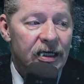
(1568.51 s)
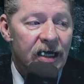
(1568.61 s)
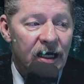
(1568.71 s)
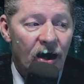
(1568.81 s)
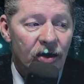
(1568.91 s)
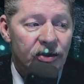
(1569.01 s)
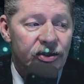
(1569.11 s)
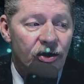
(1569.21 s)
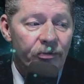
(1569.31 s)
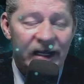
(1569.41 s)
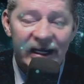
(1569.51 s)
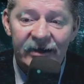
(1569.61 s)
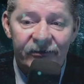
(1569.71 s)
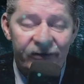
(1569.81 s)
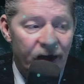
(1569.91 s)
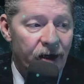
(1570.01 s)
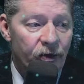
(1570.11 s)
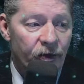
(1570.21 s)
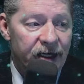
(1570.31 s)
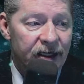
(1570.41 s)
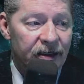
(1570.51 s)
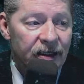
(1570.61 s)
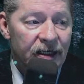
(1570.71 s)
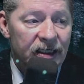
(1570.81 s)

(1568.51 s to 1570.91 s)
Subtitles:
can also be very real,